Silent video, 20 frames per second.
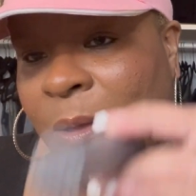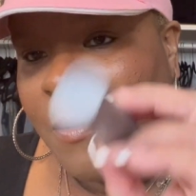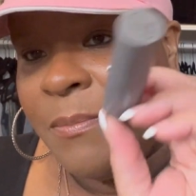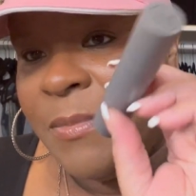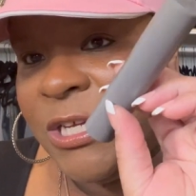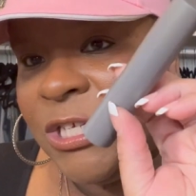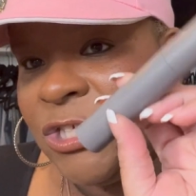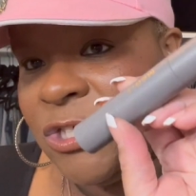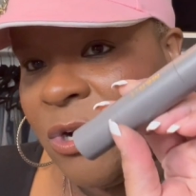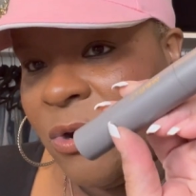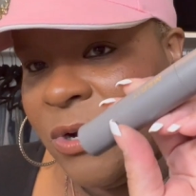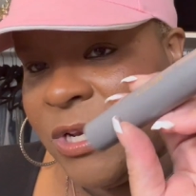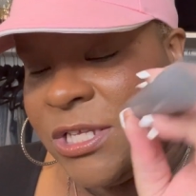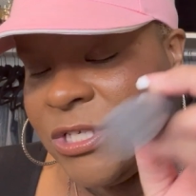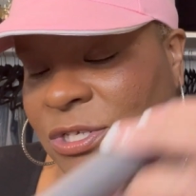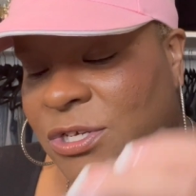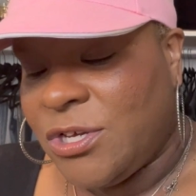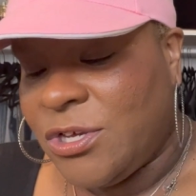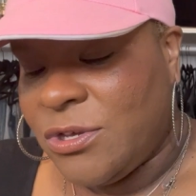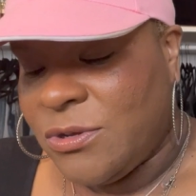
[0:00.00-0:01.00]
me showing it
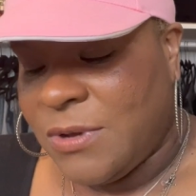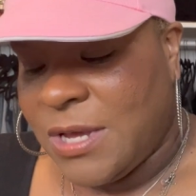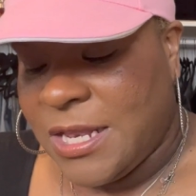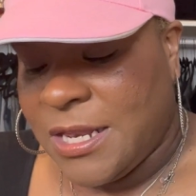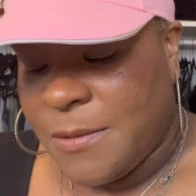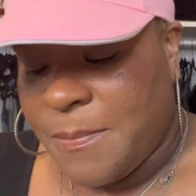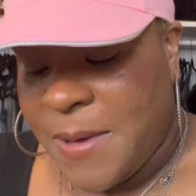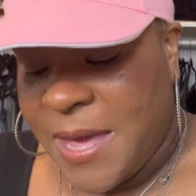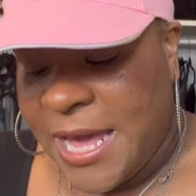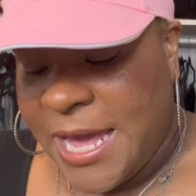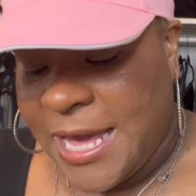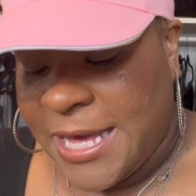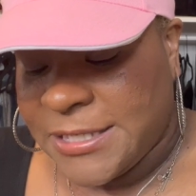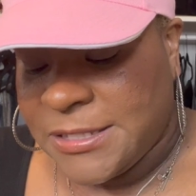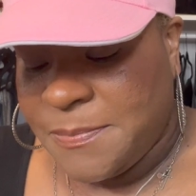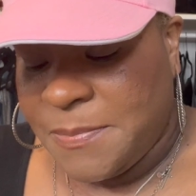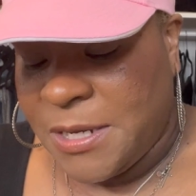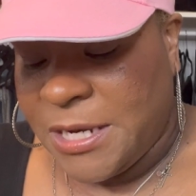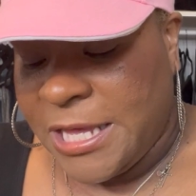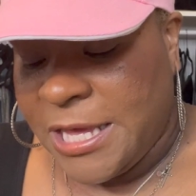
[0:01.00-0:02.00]
to you in the
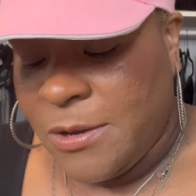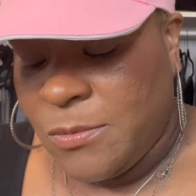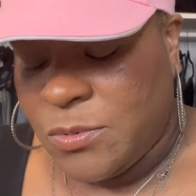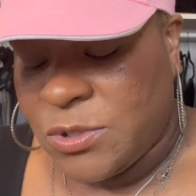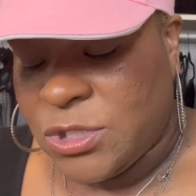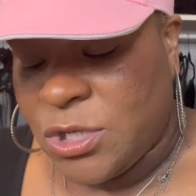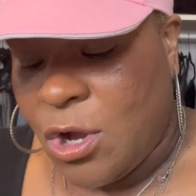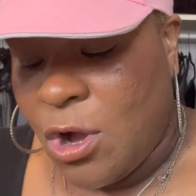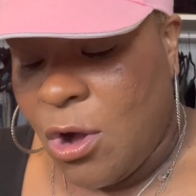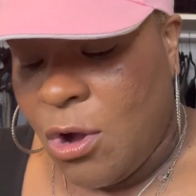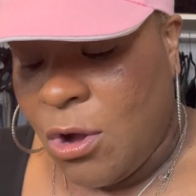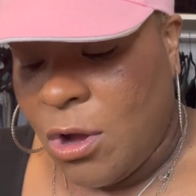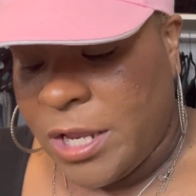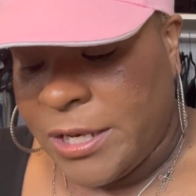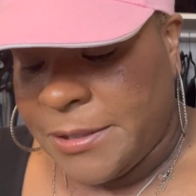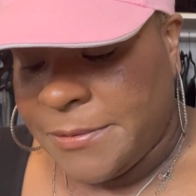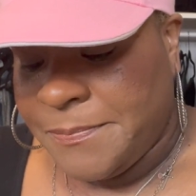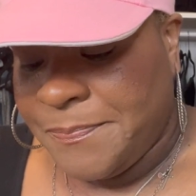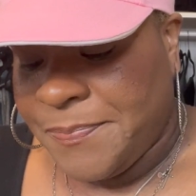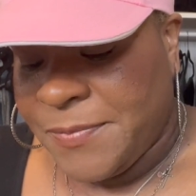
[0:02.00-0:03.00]
past, but it was gone,
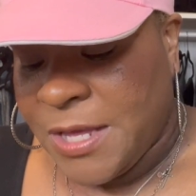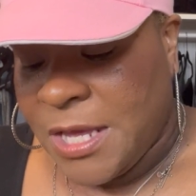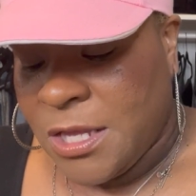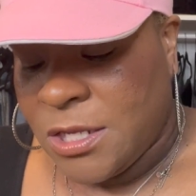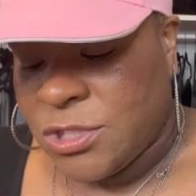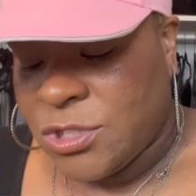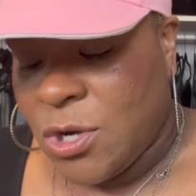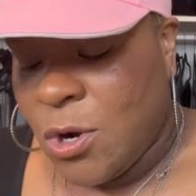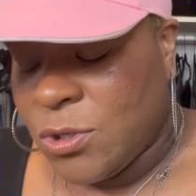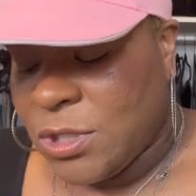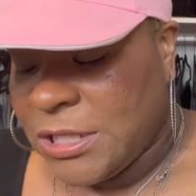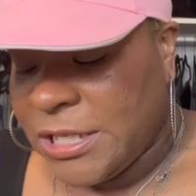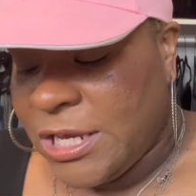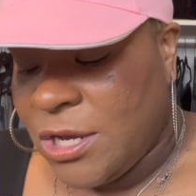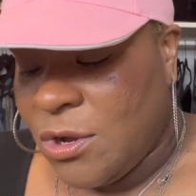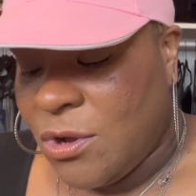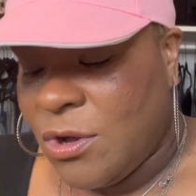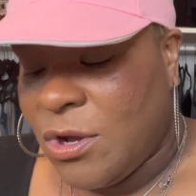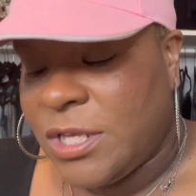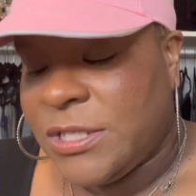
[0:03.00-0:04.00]
totally
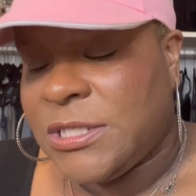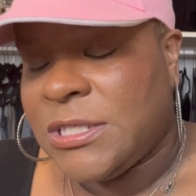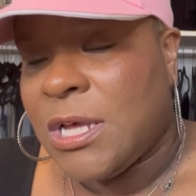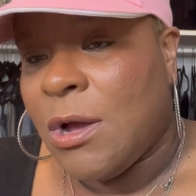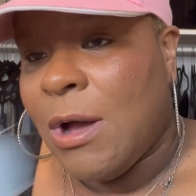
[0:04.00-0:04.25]
gone. So